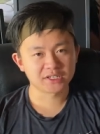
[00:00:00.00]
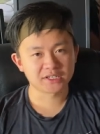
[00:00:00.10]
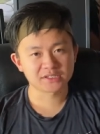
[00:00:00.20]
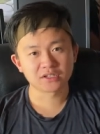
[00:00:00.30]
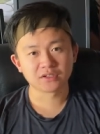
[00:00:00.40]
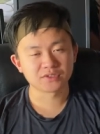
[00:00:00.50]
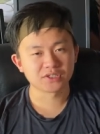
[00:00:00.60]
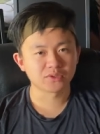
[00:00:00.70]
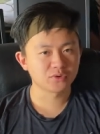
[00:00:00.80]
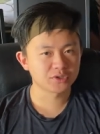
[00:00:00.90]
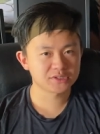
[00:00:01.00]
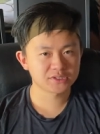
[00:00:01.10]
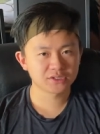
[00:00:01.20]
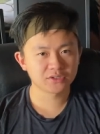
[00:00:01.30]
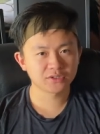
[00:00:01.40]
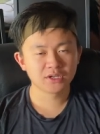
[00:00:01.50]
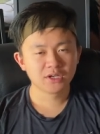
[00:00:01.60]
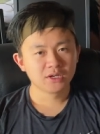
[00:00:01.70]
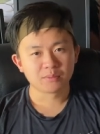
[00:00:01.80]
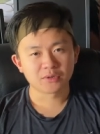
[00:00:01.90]
as Call of Duty Warzone,
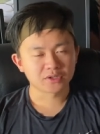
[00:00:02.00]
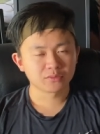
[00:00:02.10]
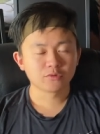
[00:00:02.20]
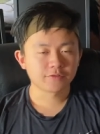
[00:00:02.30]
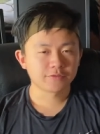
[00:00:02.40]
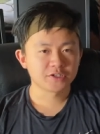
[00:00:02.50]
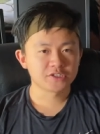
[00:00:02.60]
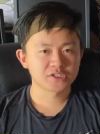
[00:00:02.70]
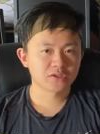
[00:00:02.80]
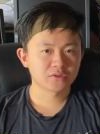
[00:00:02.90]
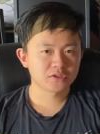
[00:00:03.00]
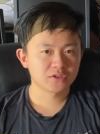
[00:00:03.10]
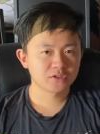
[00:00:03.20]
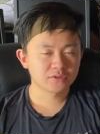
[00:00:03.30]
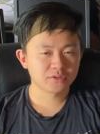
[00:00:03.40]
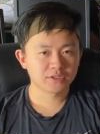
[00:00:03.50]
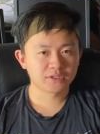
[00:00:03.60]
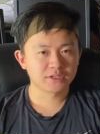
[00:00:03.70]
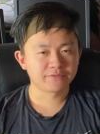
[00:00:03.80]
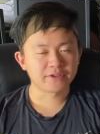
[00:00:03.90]
Modern Warfare in general,
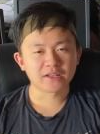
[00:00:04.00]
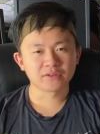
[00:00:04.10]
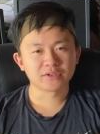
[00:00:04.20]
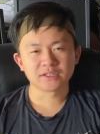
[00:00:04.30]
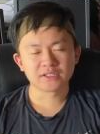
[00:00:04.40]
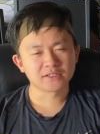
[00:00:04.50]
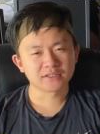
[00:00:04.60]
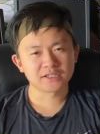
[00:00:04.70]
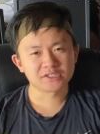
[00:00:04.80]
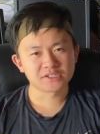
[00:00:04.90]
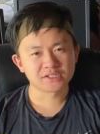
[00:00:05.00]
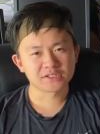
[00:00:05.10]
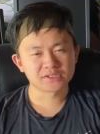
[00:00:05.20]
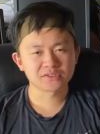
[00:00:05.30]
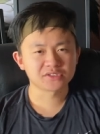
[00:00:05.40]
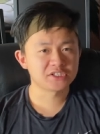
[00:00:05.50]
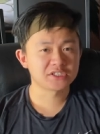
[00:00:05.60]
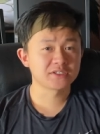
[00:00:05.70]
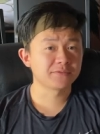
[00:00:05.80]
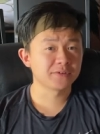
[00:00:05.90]
Valorant, League of Legends. Those are
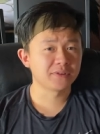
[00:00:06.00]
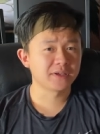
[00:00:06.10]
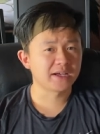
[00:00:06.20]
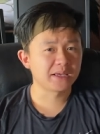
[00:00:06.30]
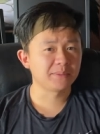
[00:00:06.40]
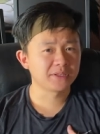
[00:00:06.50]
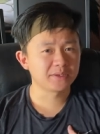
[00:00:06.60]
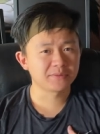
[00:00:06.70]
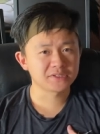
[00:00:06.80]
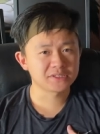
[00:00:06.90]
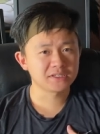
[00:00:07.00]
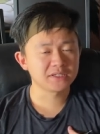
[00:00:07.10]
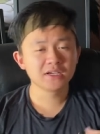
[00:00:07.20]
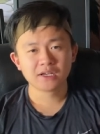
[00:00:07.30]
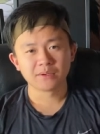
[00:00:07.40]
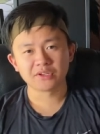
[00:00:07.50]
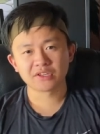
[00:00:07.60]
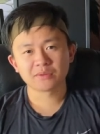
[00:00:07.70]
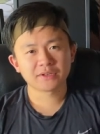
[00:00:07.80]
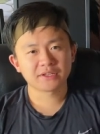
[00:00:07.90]
just a few that I play personally. But you
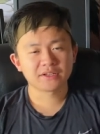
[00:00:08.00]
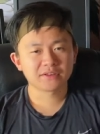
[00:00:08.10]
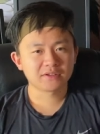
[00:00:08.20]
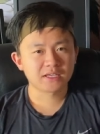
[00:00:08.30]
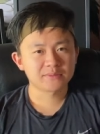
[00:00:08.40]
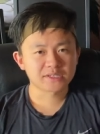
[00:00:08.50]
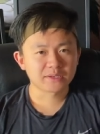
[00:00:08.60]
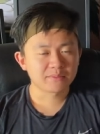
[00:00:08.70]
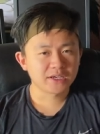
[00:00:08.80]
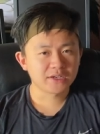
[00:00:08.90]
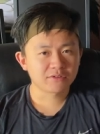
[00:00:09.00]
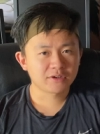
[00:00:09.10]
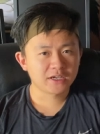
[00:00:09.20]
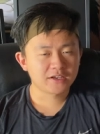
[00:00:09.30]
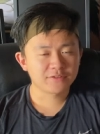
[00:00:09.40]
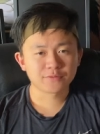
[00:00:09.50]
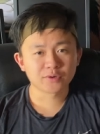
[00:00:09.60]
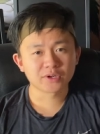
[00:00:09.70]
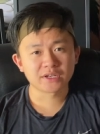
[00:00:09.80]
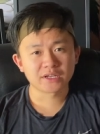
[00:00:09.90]
could play other games like Minecraft,
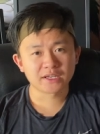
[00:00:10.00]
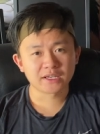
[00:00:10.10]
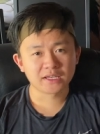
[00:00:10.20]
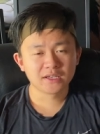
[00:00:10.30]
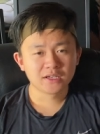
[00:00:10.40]
Fortnite,